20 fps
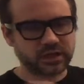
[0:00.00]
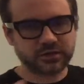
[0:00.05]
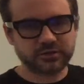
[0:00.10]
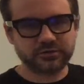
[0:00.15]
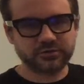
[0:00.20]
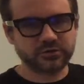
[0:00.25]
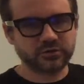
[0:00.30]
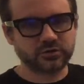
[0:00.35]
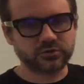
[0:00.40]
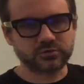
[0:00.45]

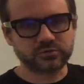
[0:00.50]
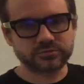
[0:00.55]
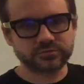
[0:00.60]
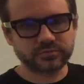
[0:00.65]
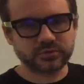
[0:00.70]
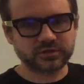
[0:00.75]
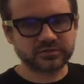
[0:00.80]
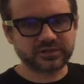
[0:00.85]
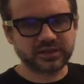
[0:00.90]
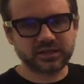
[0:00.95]
don't know,
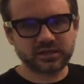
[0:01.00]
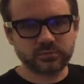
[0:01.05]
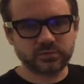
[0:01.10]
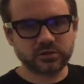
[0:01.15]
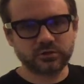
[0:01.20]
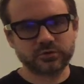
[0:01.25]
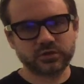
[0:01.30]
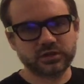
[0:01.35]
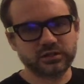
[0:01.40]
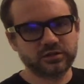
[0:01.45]
a teddy
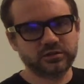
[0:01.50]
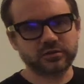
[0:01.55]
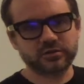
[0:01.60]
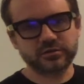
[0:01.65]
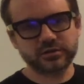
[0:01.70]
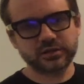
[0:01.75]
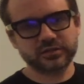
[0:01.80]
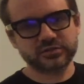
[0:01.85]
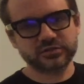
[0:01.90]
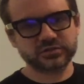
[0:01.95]
bear right here.
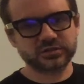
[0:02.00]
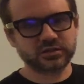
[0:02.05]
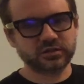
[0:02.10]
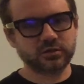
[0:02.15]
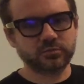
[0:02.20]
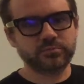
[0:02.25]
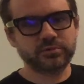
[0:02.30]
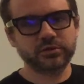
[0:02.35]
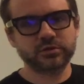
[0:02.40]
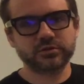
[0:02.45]
And it's just going
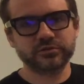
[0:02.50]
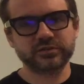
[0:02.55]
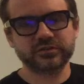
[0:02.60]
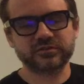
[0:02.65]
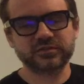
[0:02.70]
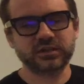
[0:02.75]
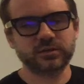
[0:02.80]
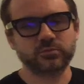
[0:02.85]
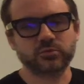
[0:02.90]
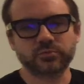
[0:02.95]
to appear on this
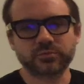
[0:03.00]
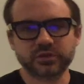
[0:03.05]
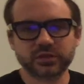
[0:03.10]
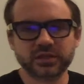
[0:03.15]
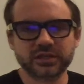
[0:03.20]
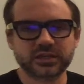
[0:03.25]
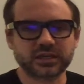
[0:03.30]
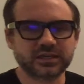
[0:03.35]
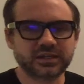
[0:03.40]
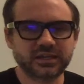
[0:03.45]
table. But
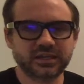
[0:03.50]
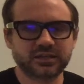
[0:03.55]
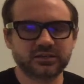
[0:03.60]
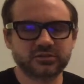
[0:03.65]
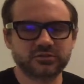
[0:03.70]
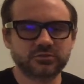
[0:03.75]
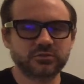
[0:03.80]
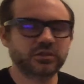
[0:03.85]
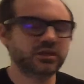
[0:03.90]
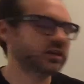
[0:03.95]
like, I can't
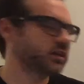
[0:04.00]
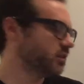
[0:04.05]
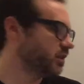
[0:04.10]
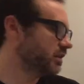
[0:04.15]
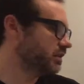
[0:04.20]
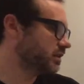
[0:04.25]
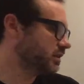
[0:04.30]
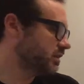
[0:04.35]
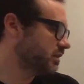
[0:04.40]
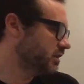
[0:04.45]
do that.
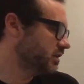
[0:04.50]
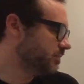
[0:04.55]
Like,